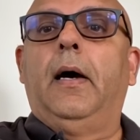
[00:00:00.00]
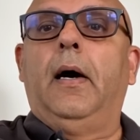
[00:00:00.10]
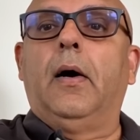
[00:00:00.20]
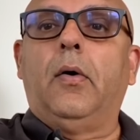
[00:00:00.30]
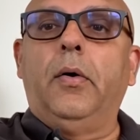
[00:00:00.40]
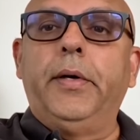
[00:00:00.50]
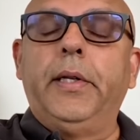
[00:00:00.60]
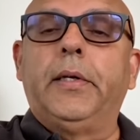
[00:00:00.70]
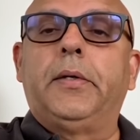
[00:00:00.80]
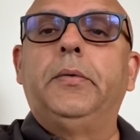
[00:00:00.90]

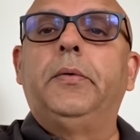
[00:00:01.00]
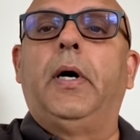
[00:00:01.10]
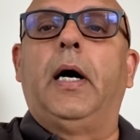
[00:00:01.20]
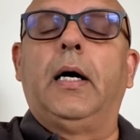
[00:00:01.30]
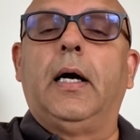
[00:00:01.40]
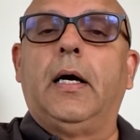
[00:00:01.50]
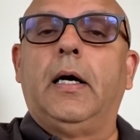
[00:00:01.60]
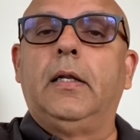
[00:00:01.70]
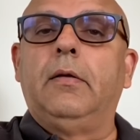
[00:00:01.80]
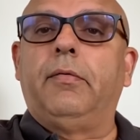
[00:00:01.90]
according to Aga
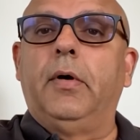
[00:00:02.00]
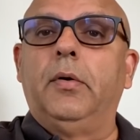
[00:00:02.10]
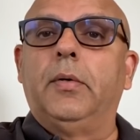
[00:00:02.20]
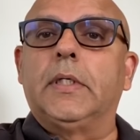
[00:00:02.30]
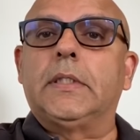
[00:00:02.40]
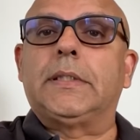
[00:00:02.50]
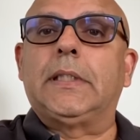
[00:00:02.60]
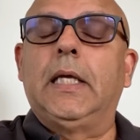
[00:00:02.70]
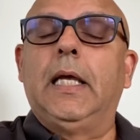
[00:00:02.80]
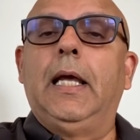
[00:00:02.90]
Khani followers,
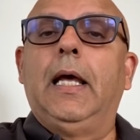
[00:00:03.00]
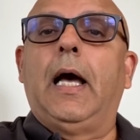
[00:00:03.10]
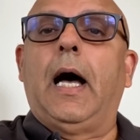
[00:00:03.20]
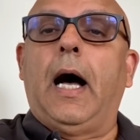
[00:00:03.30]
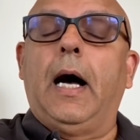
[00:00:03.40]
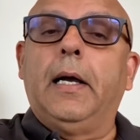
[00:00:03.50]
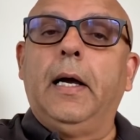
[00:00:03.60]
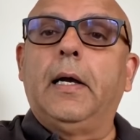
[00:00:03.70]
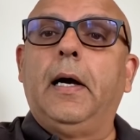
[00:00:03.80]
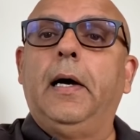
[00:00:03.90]

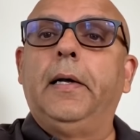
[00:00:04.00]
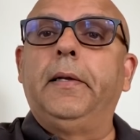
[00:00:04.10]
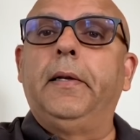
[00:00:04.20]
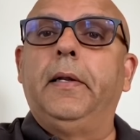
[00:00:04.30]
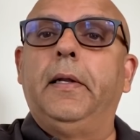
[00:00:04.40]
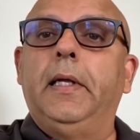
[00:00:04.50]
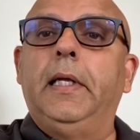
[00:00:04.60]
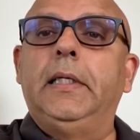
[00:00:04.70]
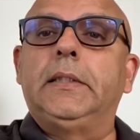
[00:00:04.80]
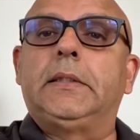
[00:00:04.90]
Aga Khan
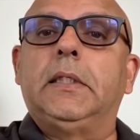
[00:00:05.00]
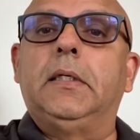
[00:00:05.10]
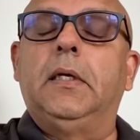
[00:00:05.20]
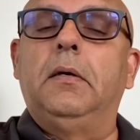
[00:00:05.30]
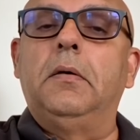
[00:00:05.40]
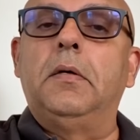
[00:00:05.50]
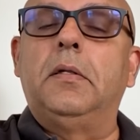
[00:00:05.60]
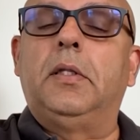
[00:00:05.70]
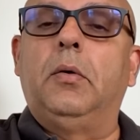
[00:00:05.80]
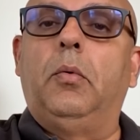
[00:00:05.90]
is
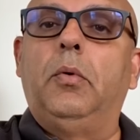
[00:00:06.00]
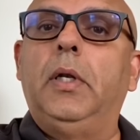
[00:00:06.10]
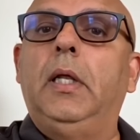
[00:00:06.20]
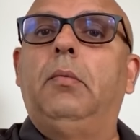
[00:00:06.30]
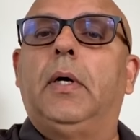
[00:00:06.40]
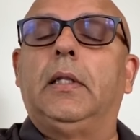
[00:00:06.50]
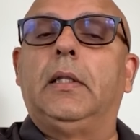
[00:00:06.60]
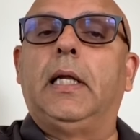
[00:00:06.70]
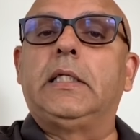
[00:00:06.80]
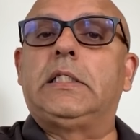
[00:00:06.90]
the only
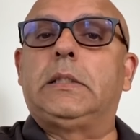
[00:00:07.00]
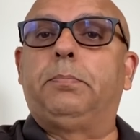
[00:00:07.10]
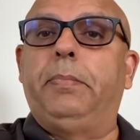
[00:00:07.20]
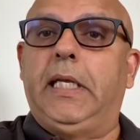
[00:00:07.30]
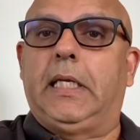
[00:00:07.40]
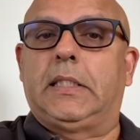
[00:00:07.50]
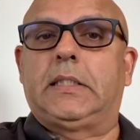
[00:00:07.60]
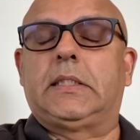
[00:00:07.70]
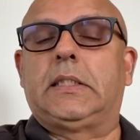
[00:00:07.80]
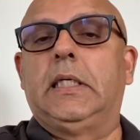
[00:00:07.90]
one that
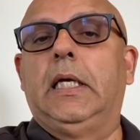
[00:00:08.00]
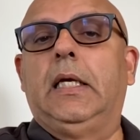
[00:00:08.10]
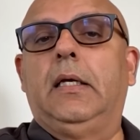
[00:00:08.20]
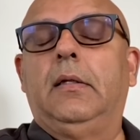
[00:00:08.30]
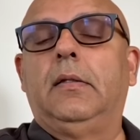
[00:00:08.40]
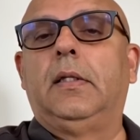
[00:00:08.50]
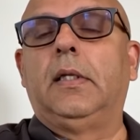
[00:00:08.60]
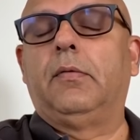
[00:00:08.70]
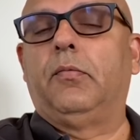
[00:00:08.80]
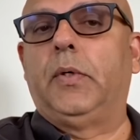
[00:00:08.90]
speaks
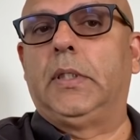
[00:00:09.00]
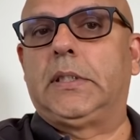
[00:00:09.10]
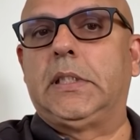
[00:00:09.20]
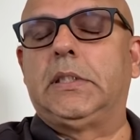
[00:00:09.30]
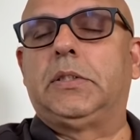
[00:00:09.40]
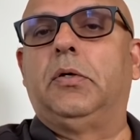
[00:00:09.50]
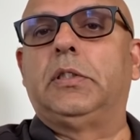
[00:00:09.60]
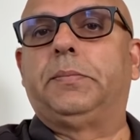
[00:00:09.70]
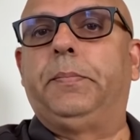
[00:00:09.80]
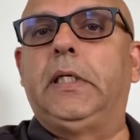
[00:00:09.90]
the verses
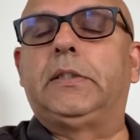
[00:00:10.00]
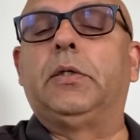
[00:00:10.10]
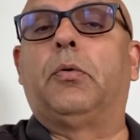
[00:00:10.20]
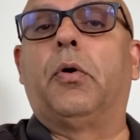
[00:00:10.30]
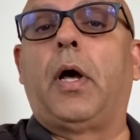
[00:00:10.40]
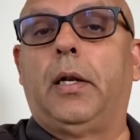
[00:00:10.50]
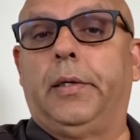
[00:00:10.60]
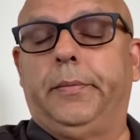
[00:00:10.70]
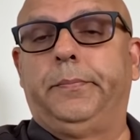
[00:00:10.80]
or speaks the Quran.